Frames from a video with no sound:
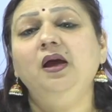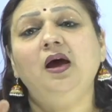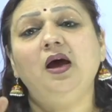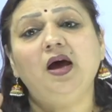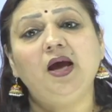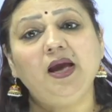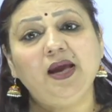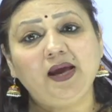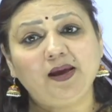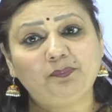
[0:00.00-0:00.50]

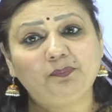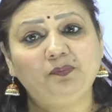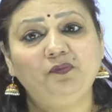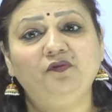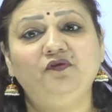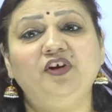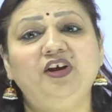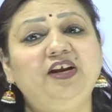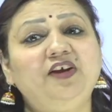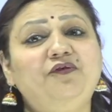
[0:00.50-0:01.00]
I am
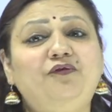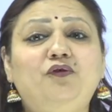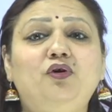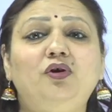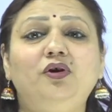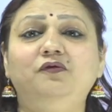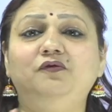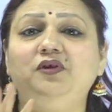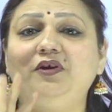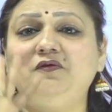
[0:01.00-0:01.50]
very
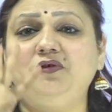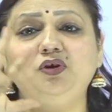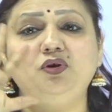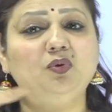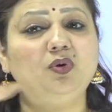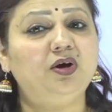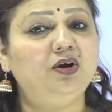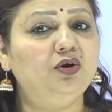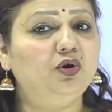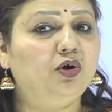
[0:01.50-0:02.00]
fond of giving you
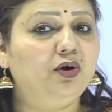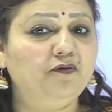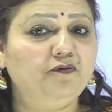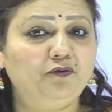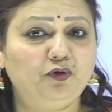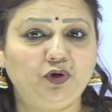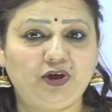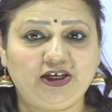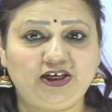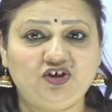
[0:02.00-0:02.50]
a lot of
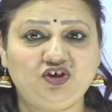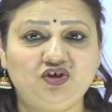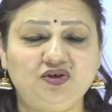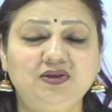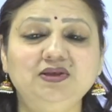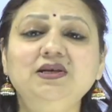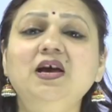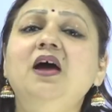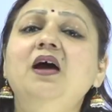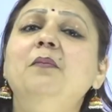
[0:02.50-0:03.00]
quotations